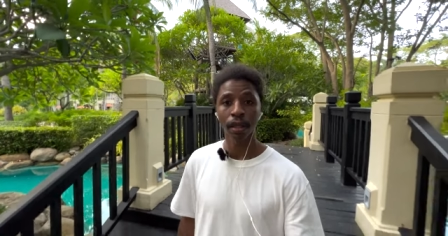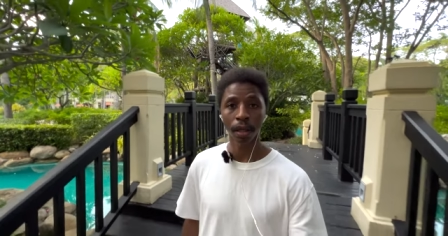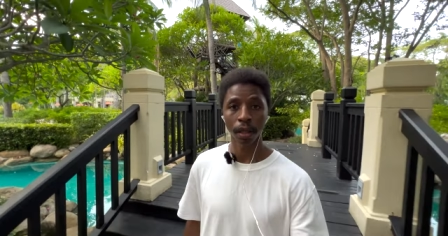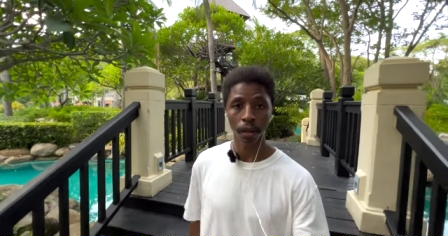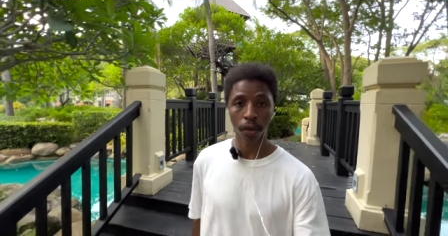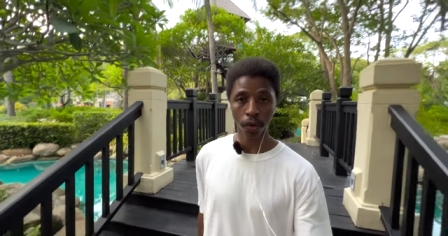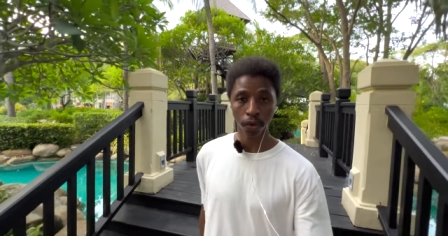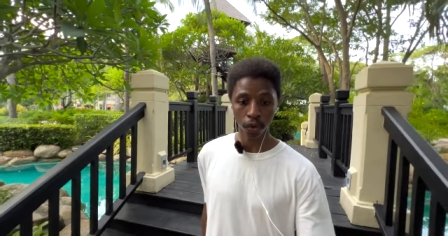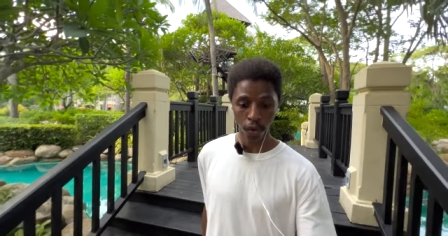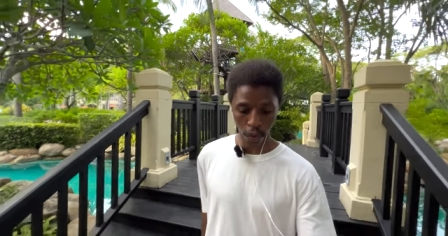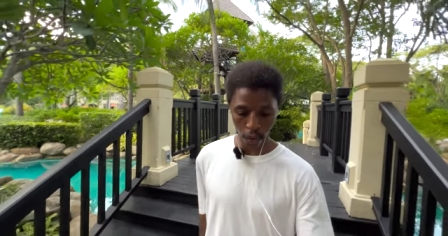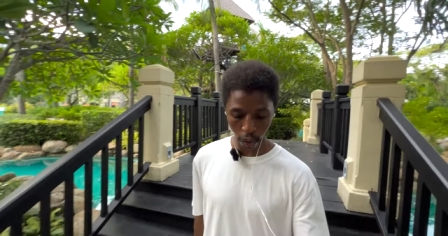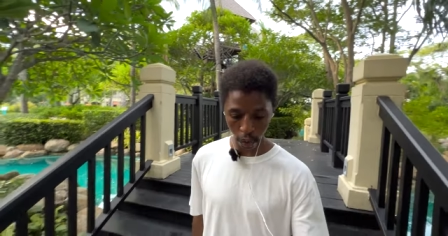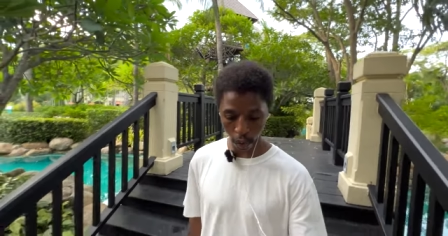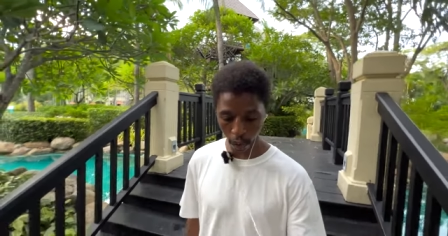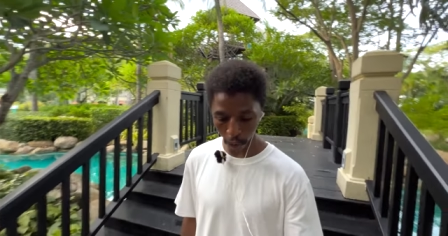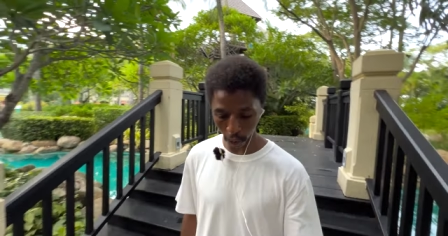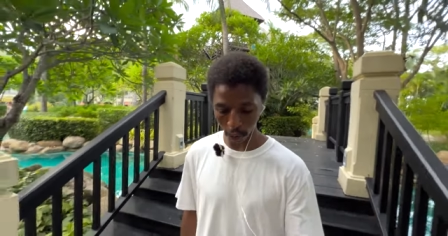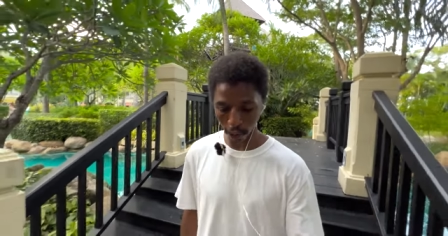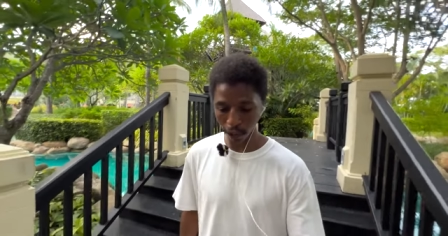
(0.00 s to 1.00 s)
the
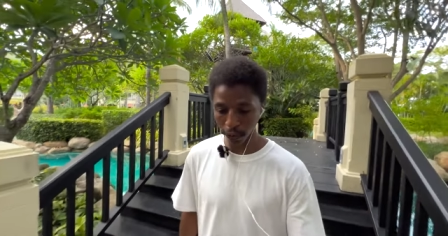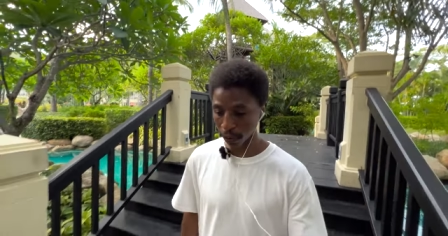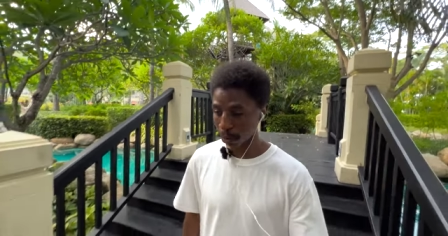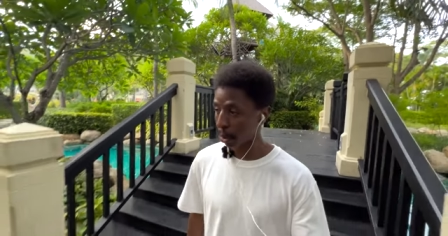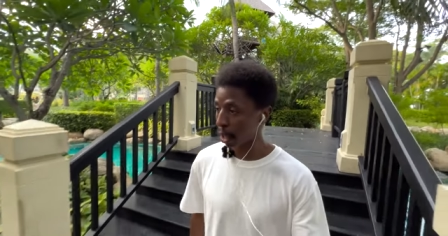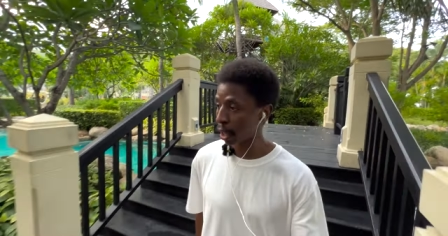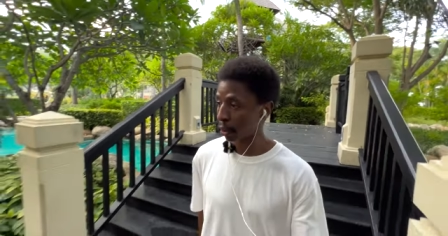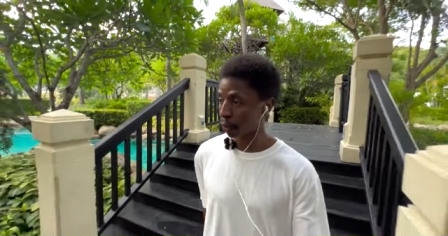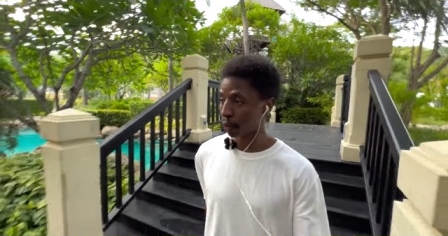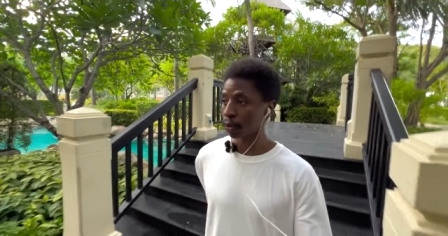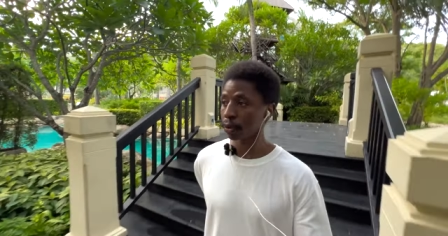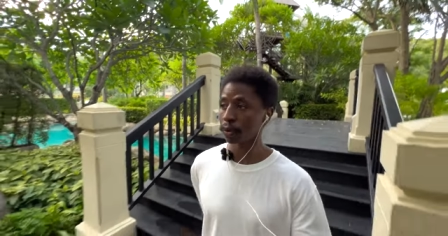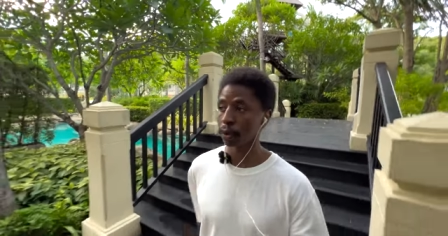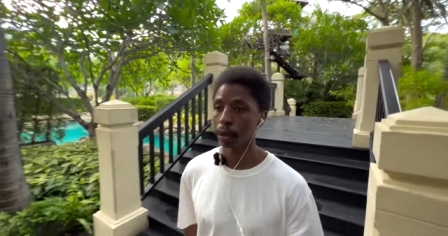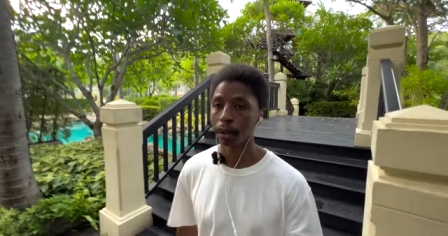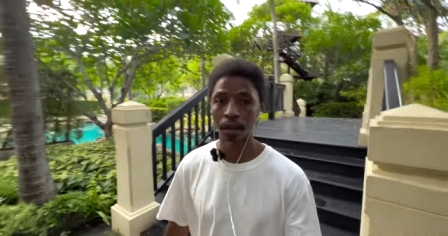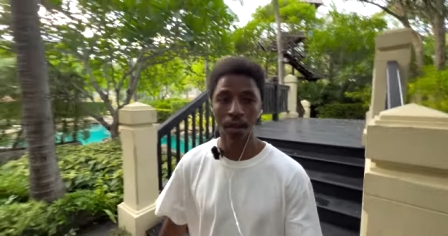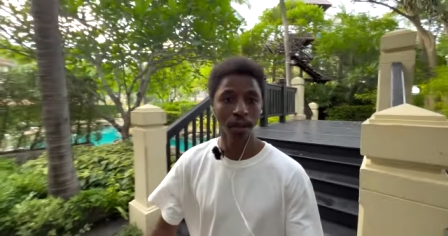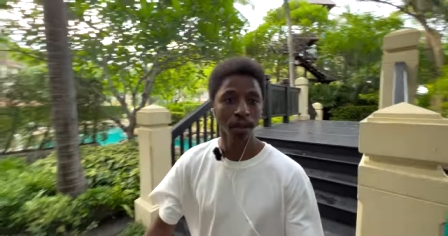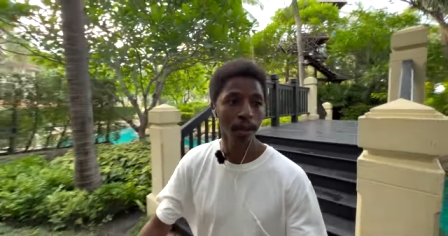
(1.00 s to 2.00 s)
truth of the matter.
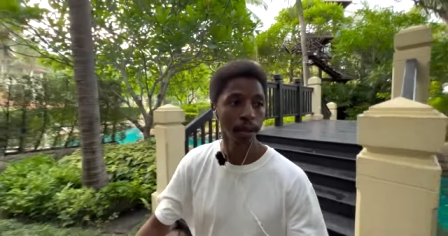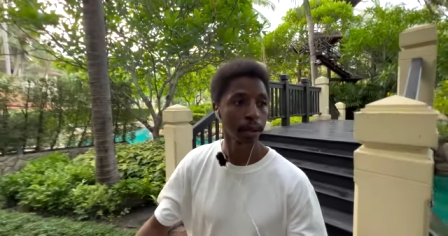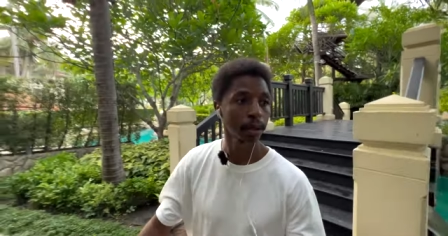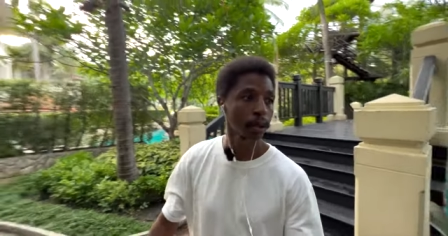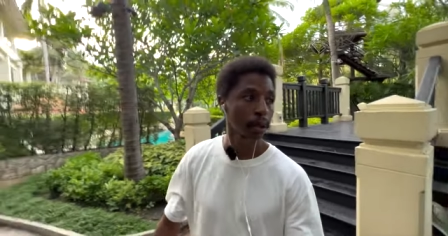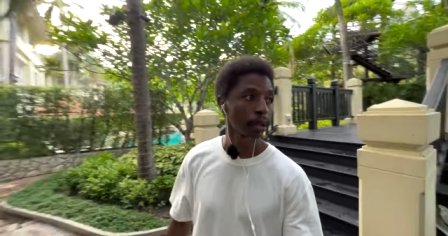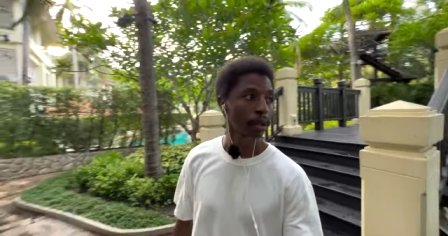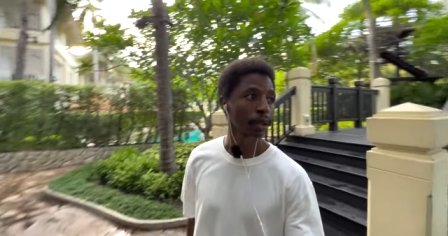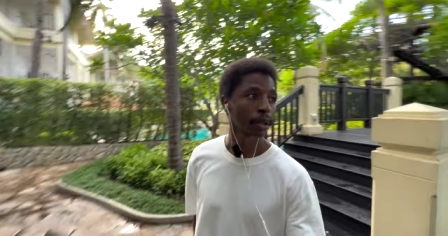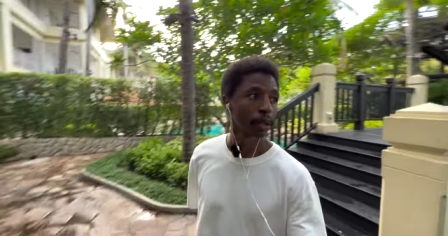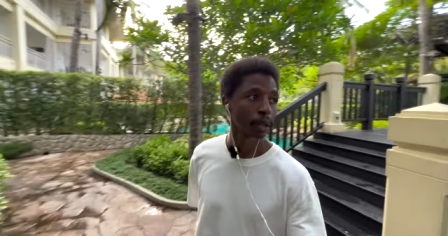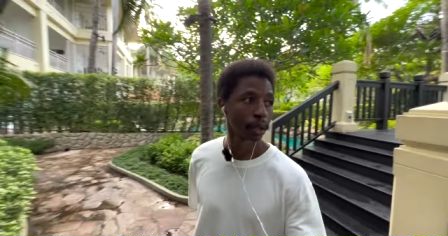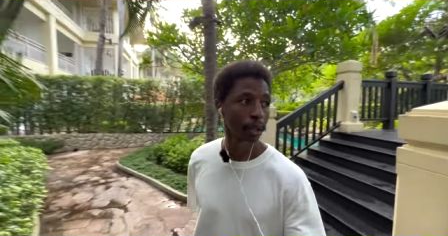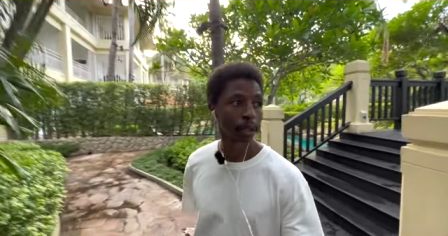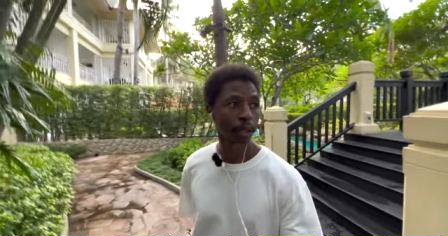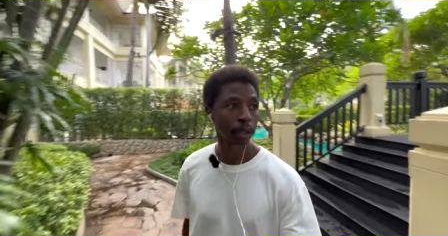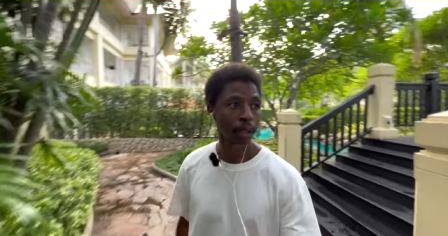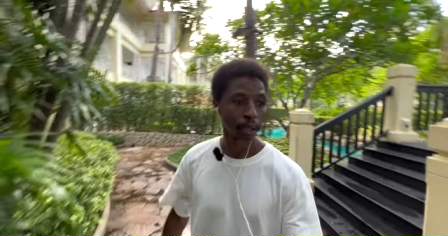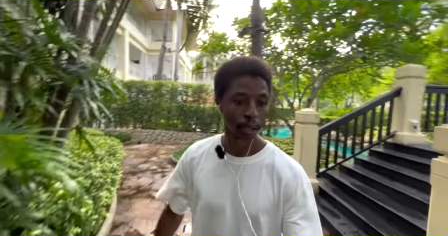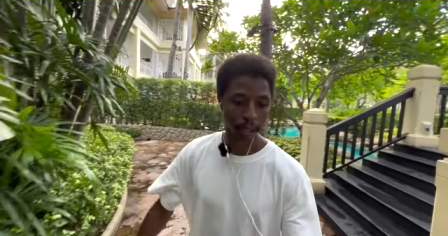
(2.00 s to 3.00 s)

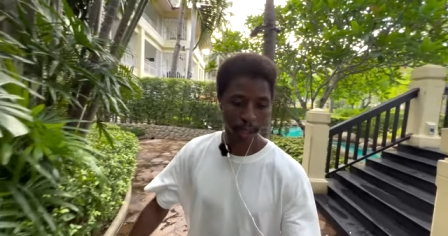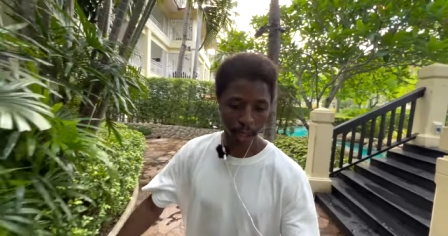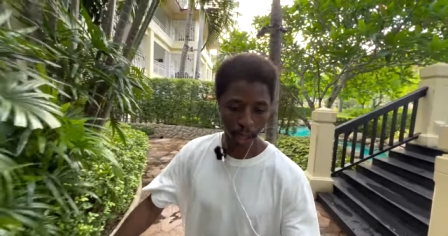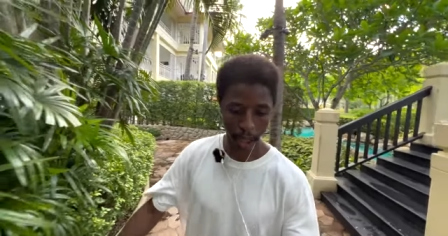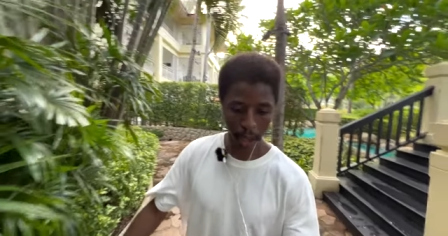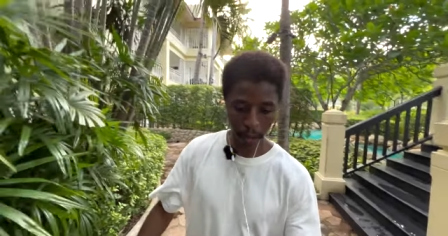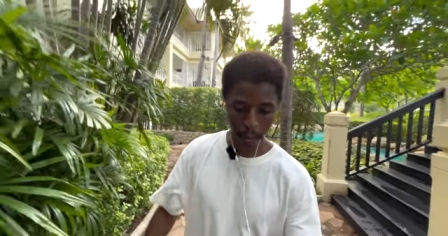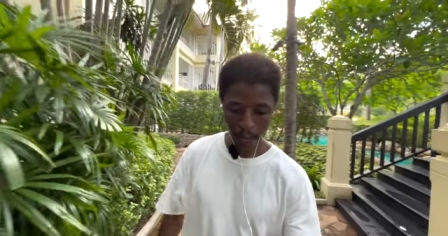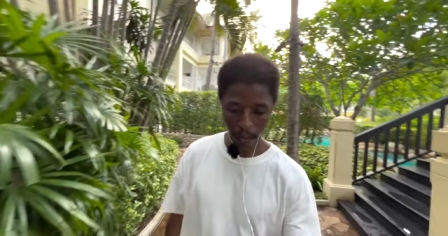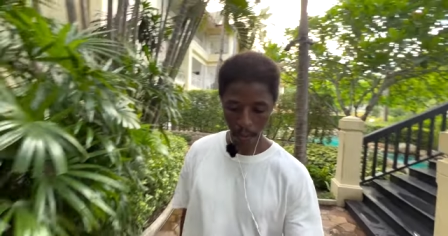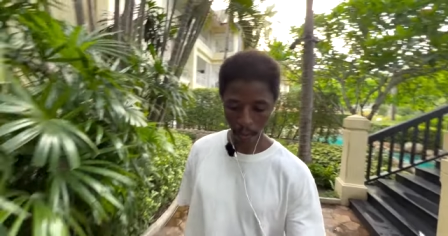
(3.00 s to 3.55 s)
Now,